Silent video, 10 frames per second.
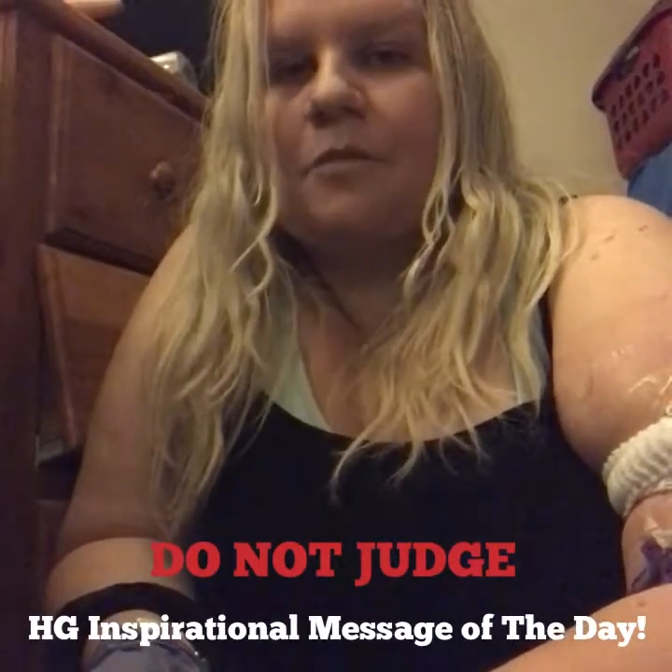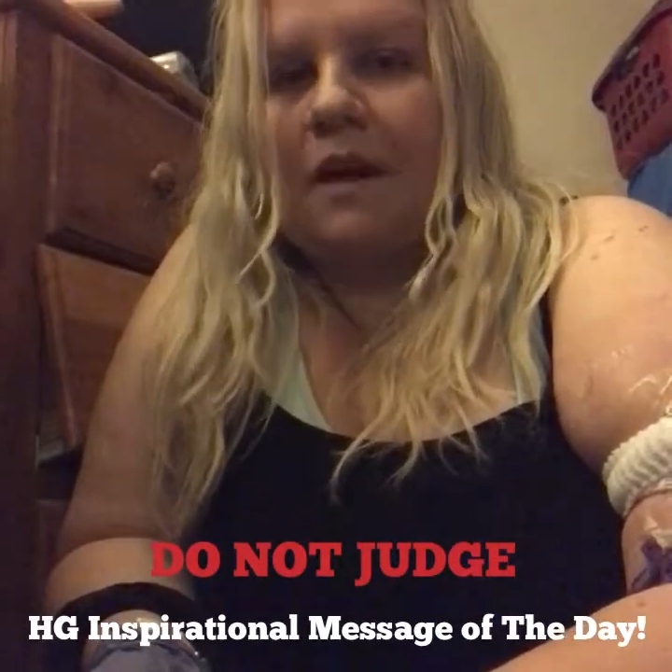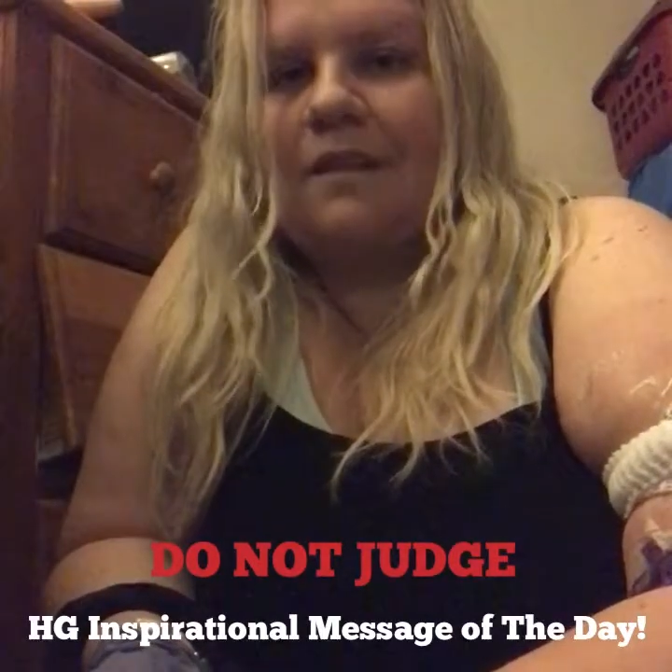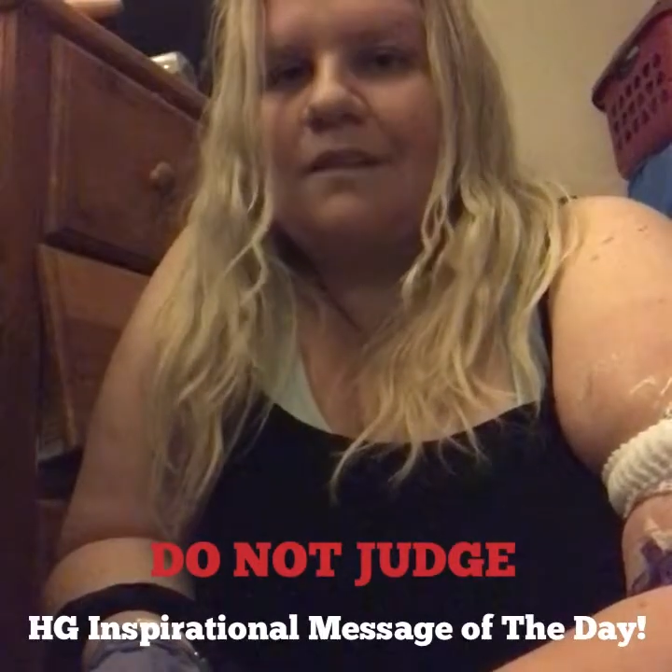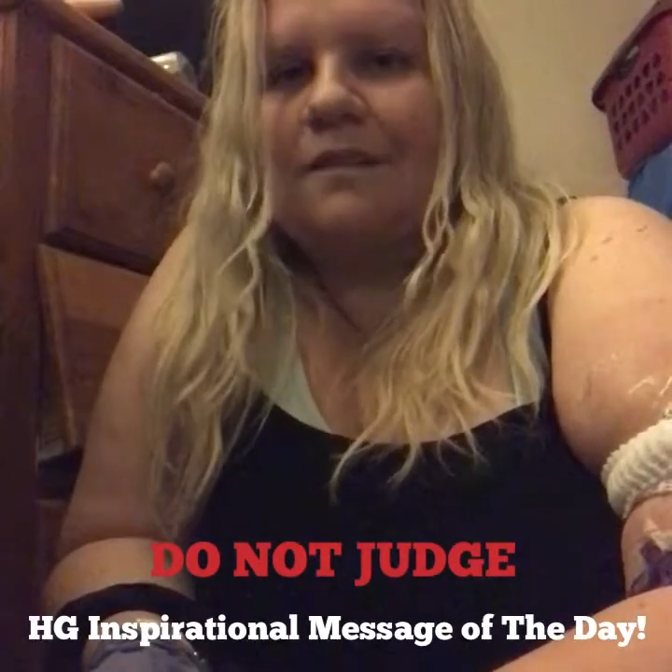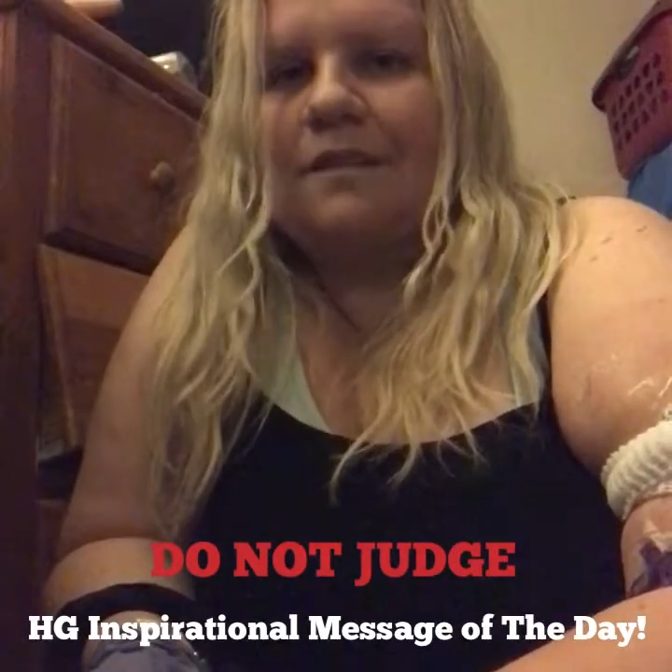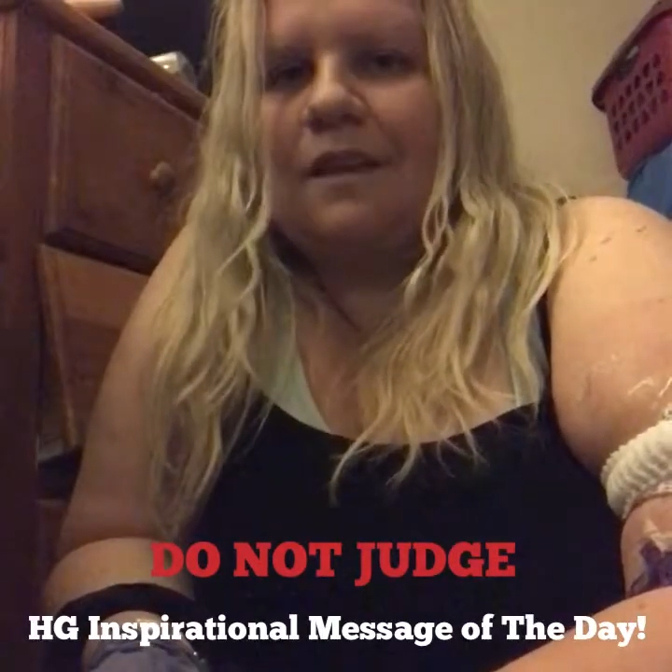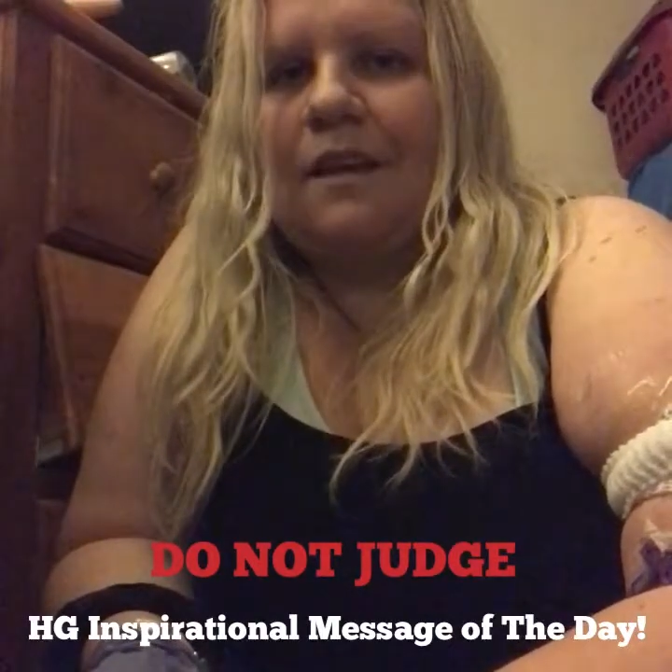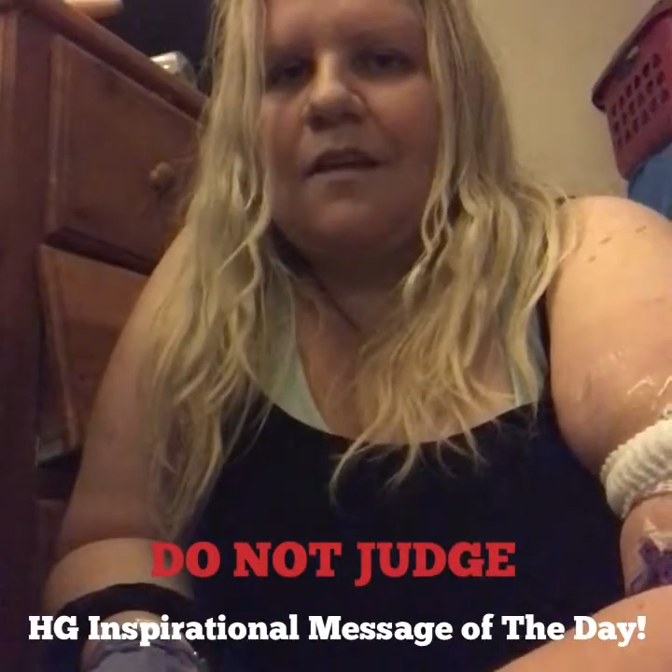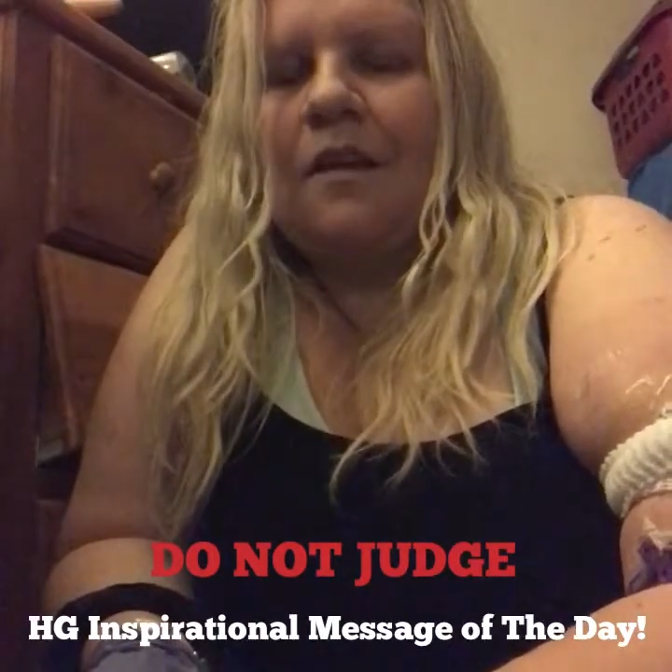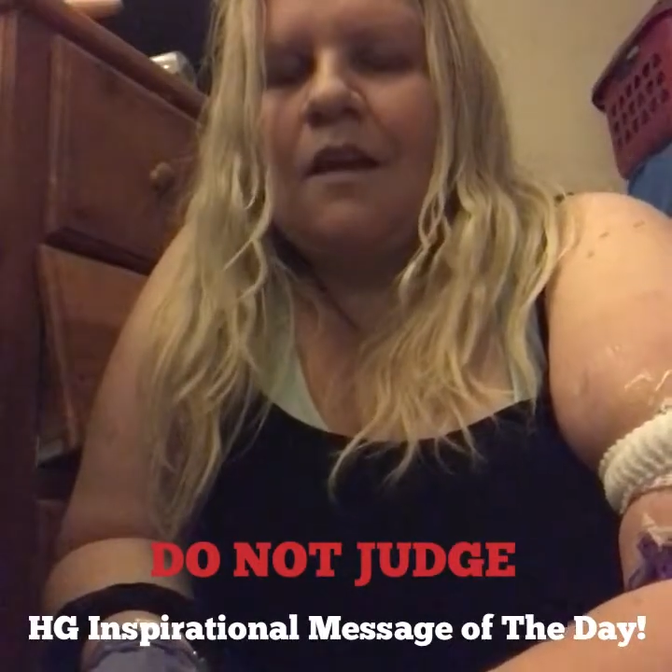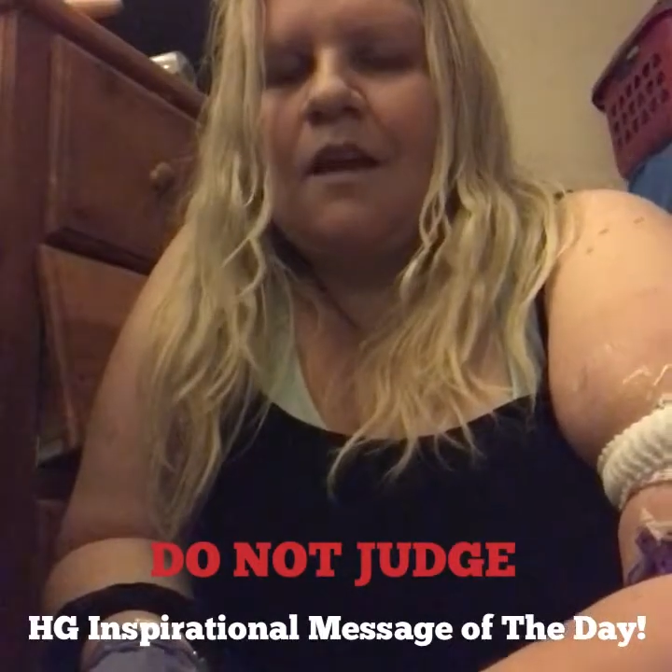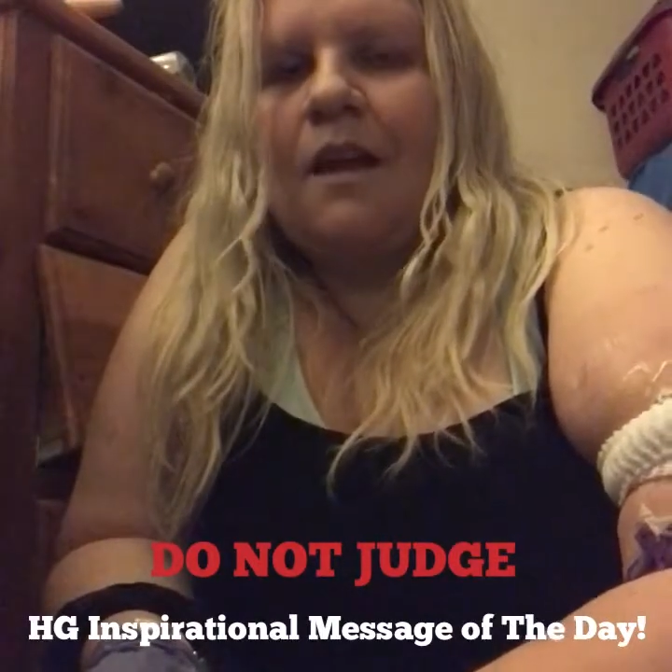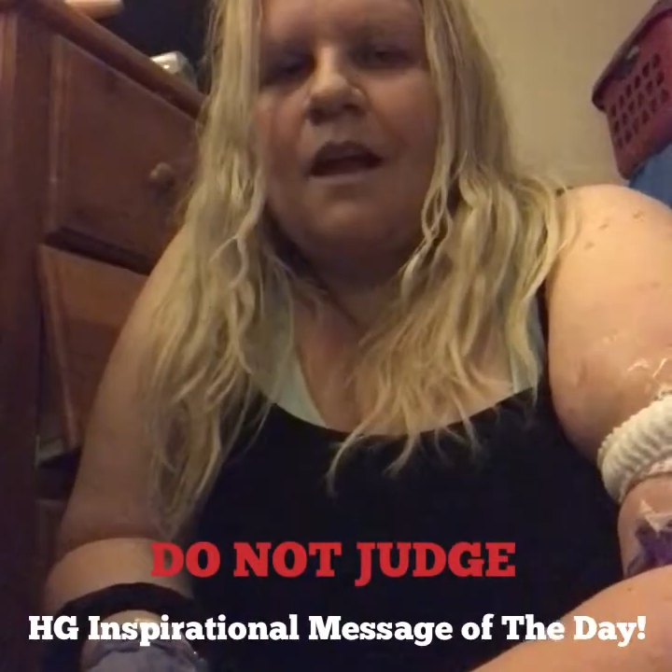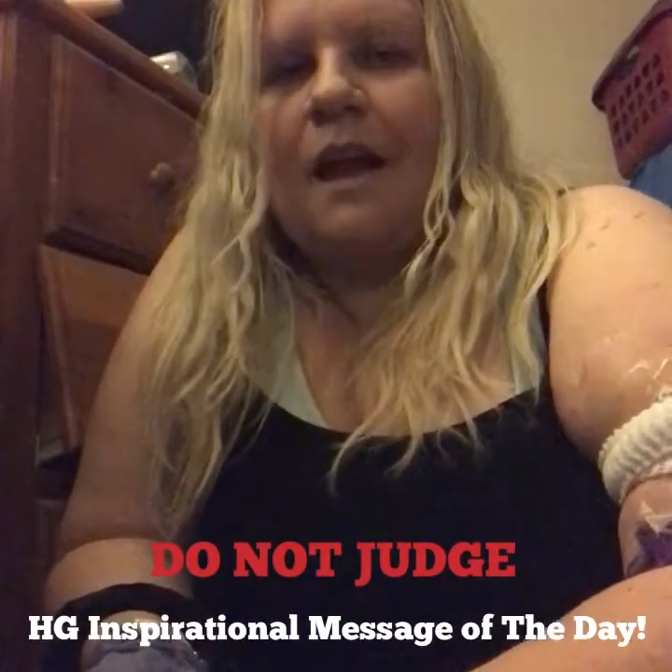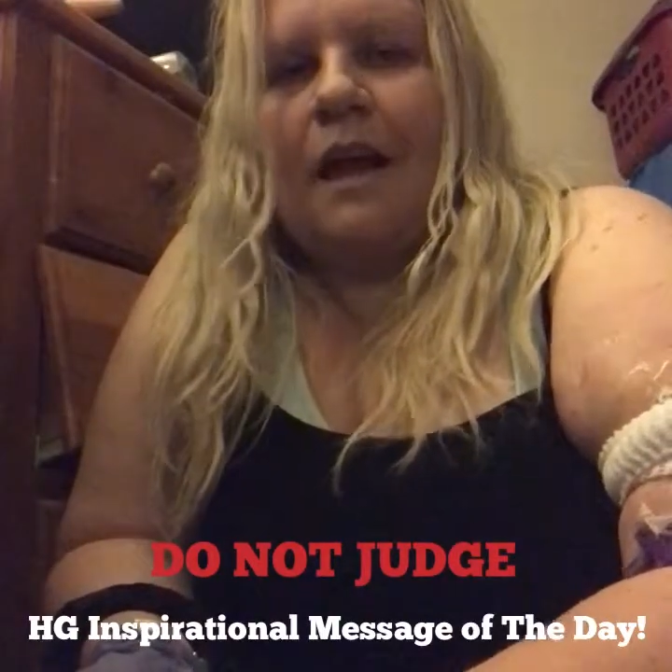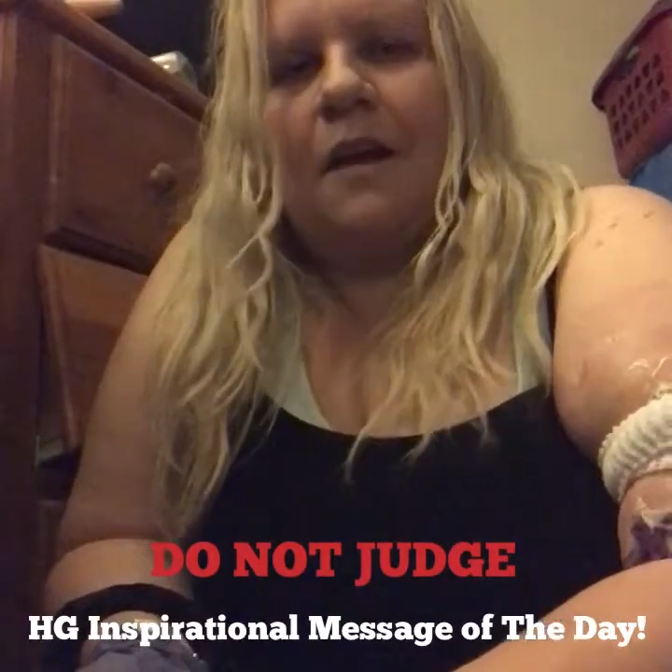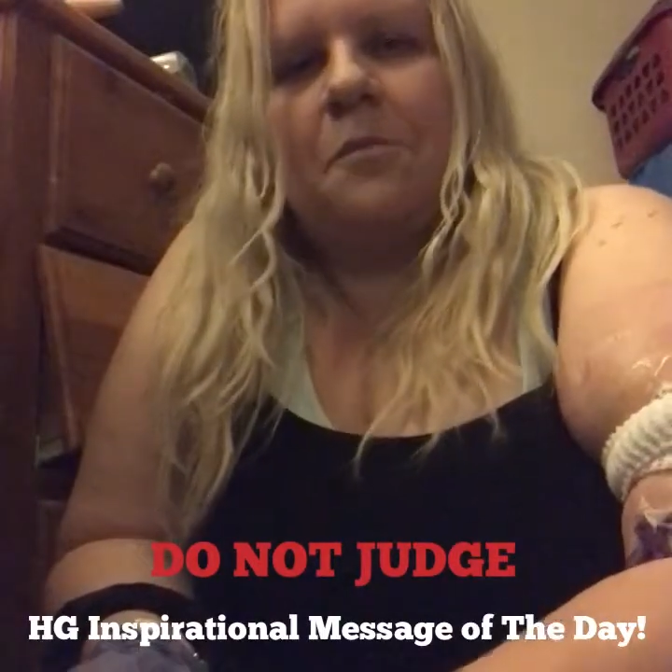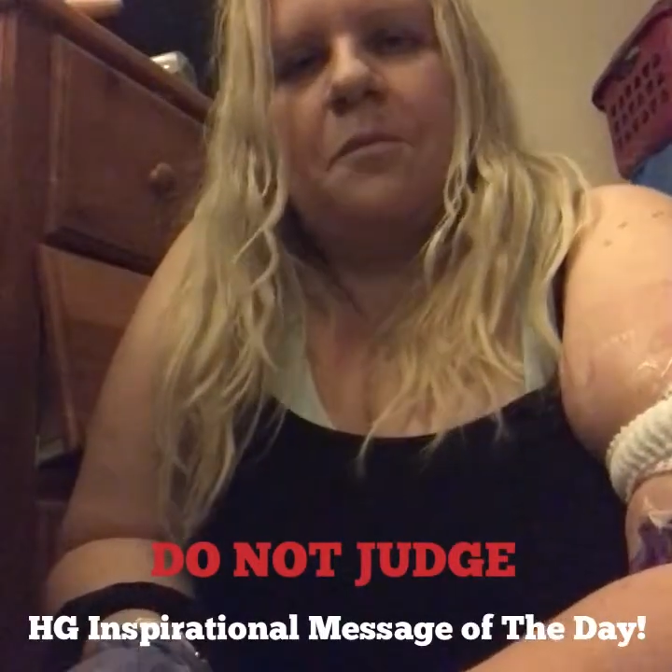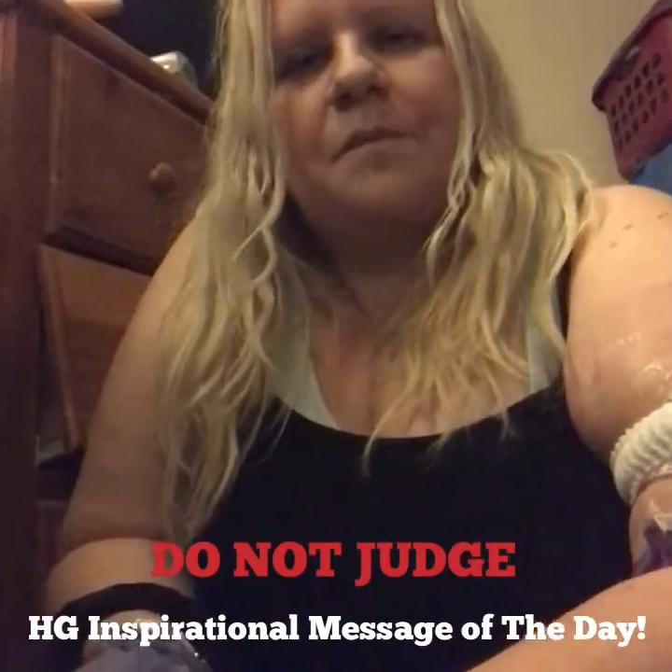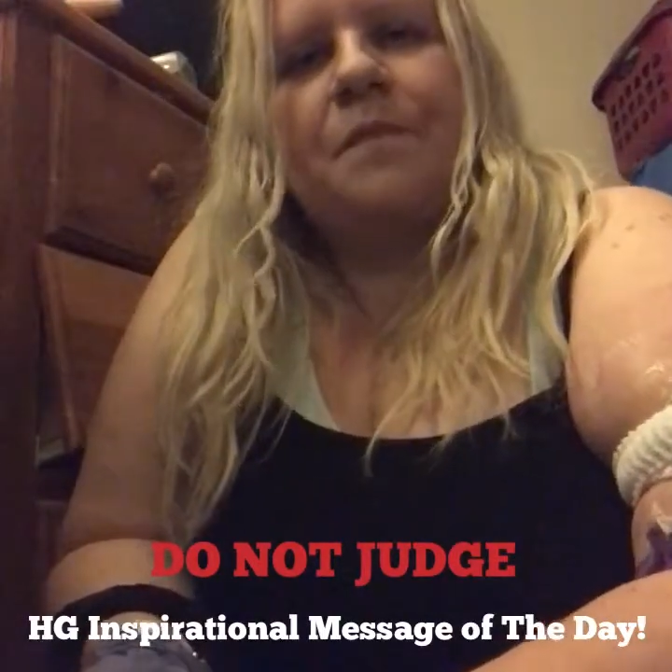pregnancy. And